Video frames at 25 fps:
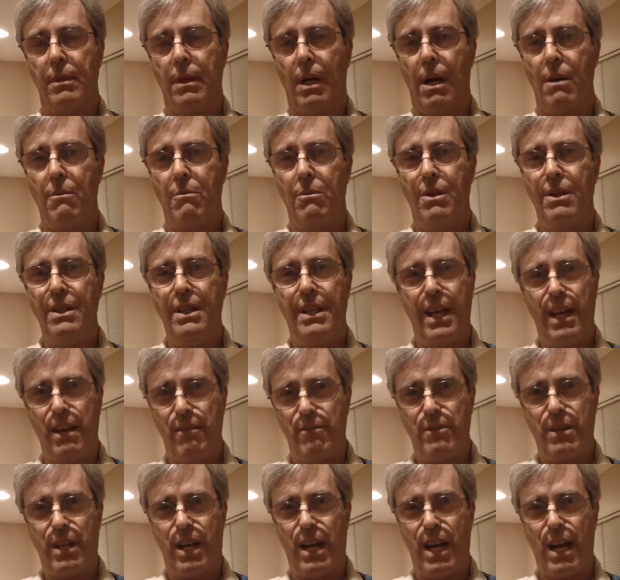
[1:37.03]
I wouldn't
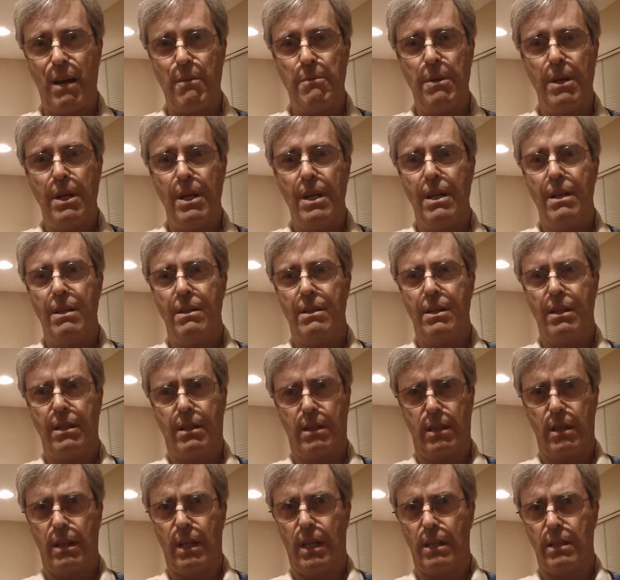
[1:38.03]
have time to
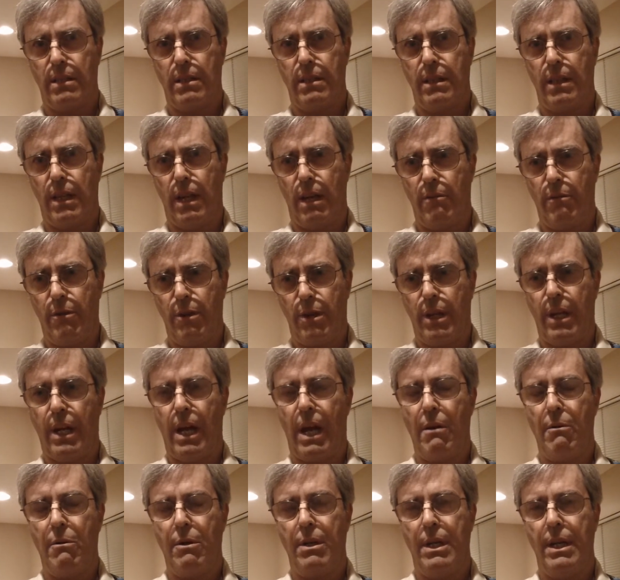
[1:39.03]
collect everything
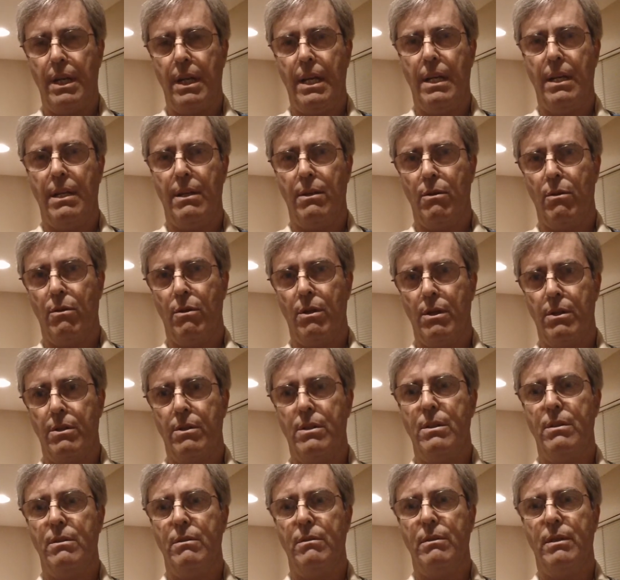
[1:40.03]
I would need in order
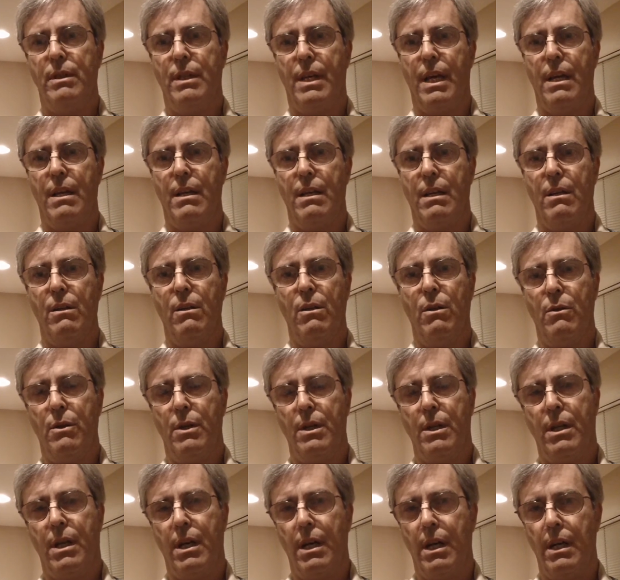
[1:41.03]
to get a
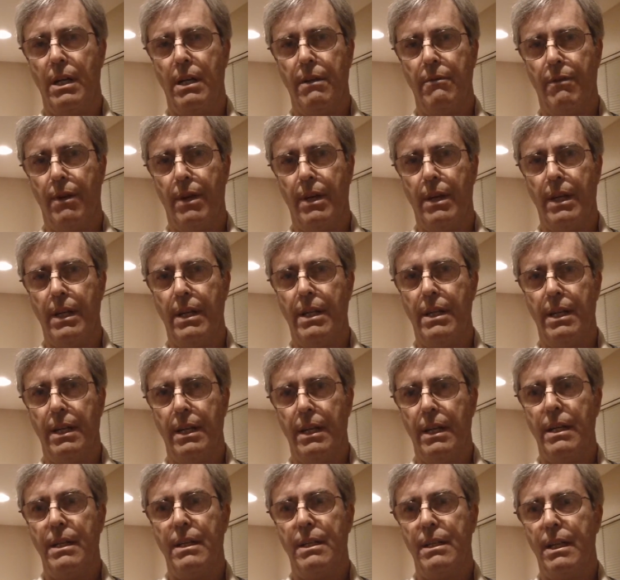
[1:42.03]
loaded gun if I needed
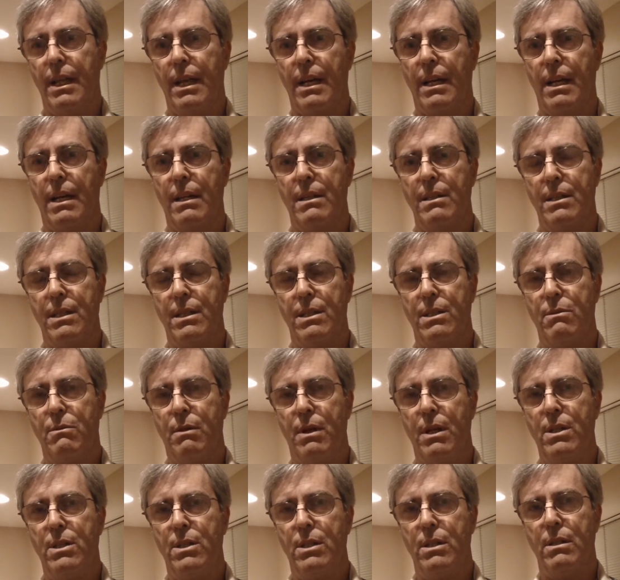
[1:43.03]
it in that kind of
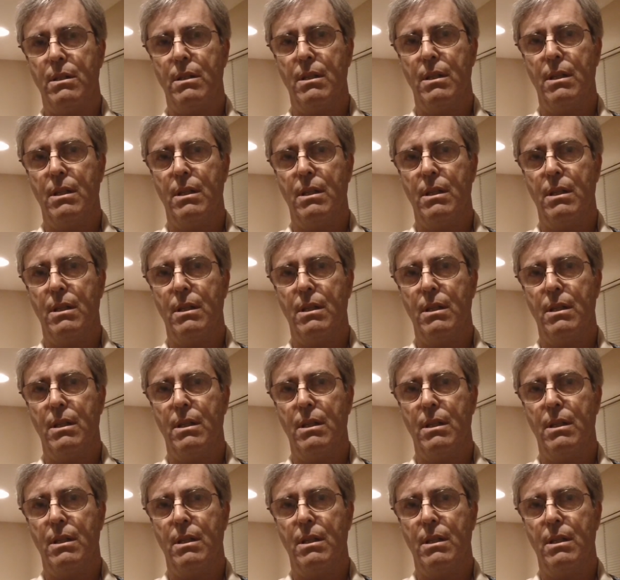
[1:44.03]
situation.